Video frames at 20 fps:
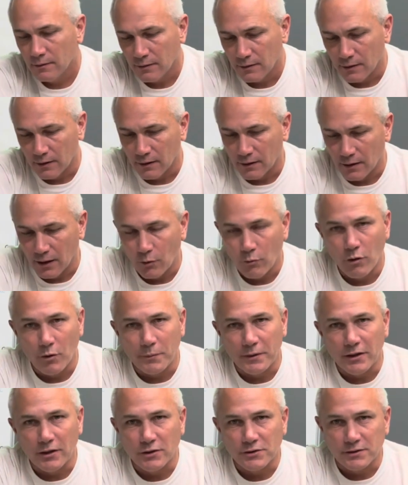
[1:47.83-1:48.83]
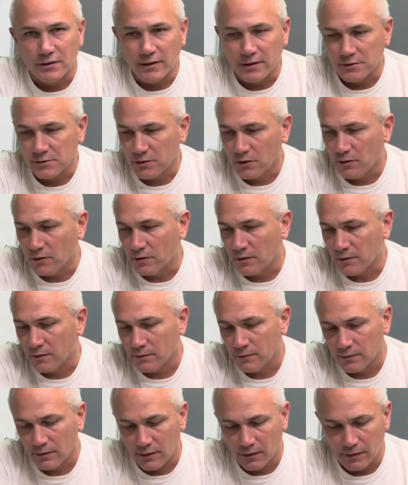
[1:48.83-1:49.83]
I won't be using this car.
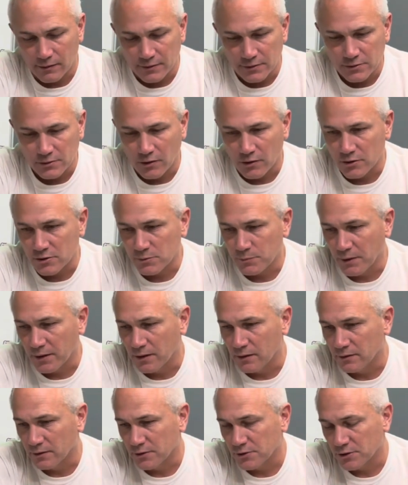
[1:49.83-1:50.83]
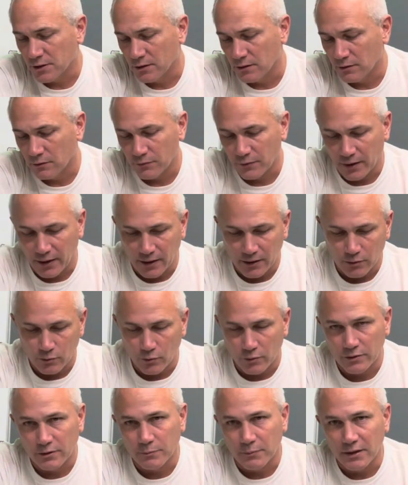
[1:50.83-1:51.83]
This car has been on the shelf and or
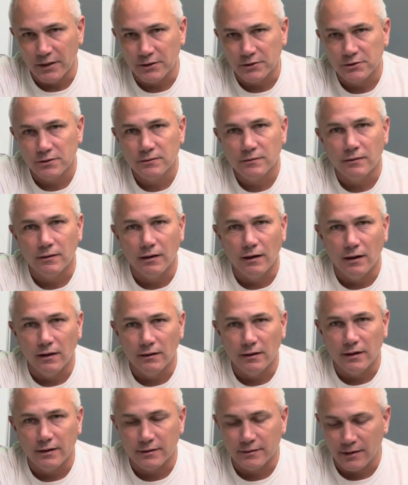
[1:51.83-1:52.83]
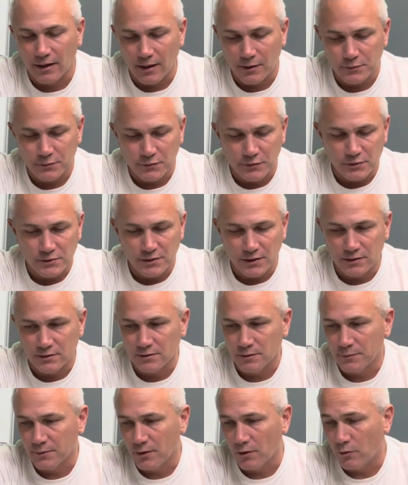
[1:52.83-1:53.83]
at the beach a lot of times if you've seen
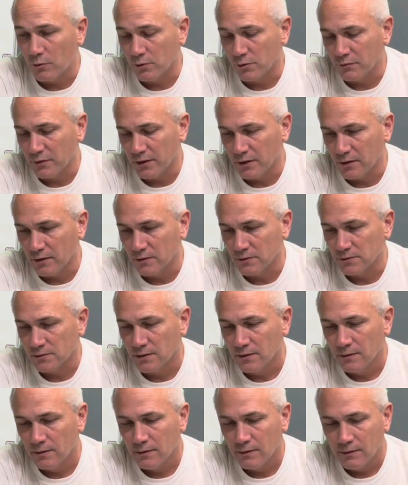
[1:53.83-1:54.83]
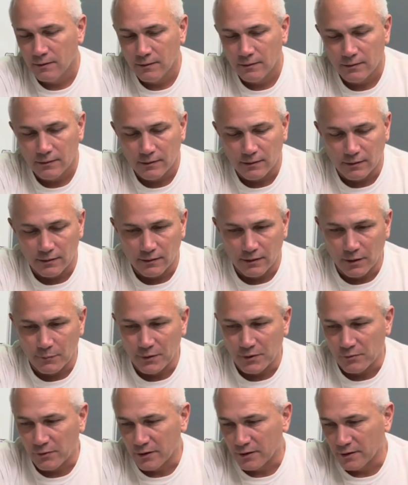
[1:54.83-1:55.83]
some of the older videos. I've been
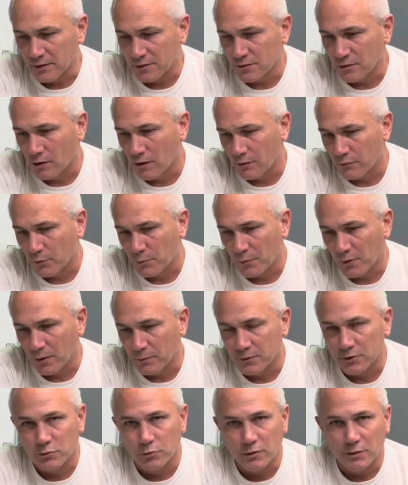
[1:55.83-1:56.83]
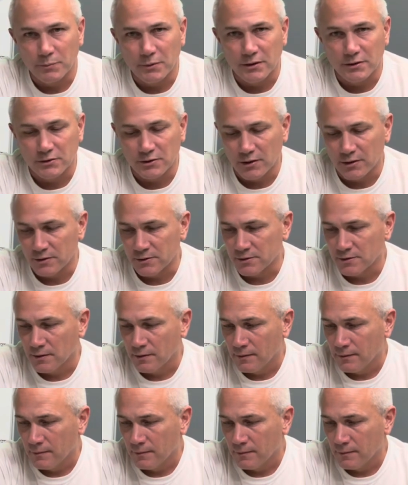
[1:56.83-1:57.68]
running this car for probably 20 plus years.